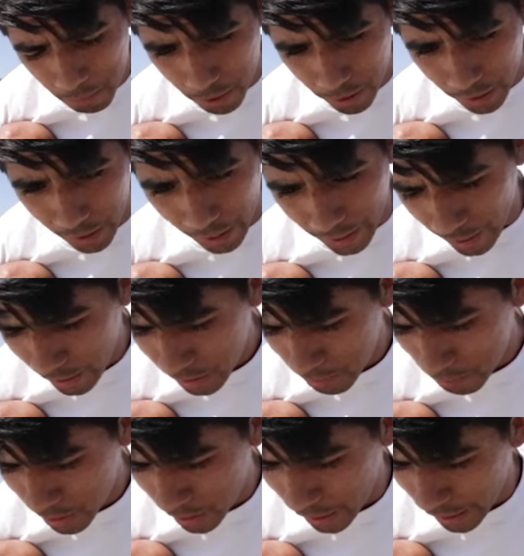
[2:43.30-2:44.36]
but I got
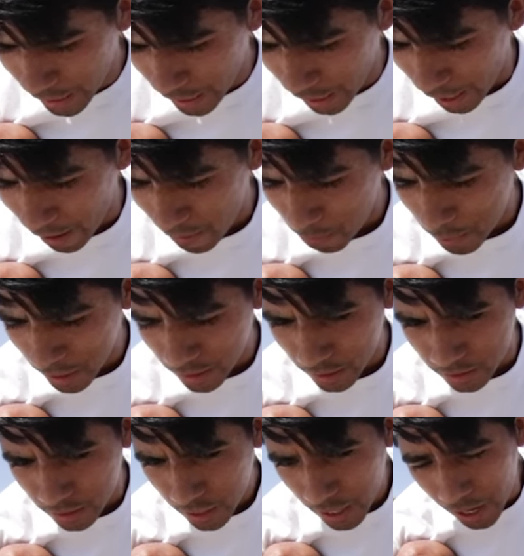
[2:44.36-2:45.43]
them in 8.5
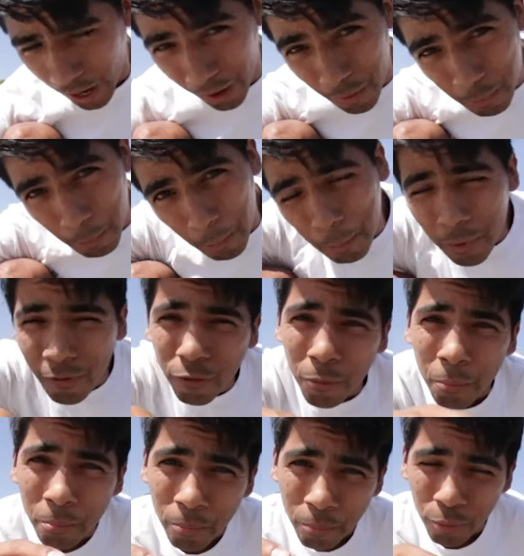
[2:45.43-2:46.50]
because I remember
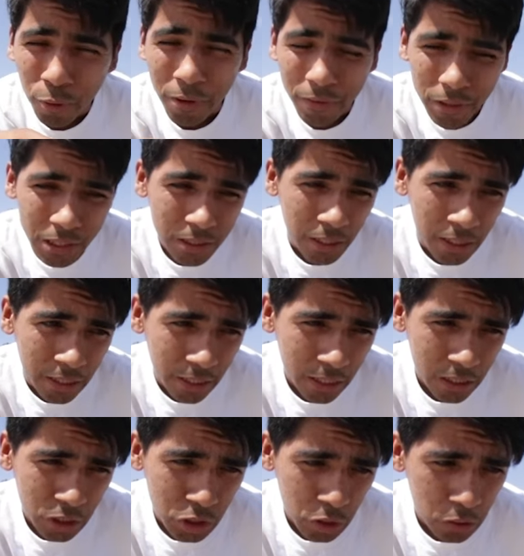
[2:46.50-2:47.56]
from previous
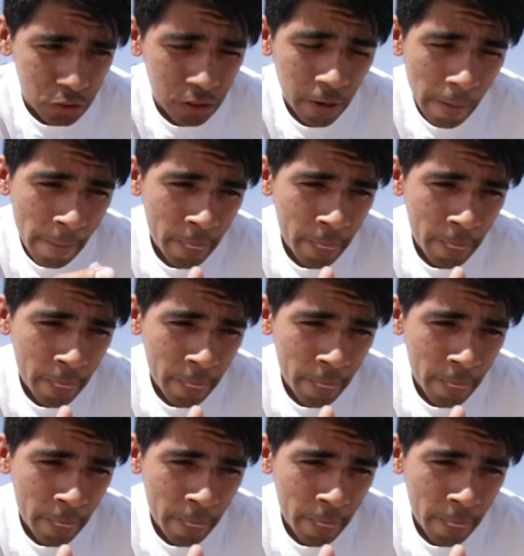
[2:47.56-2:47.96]
Adidas shoes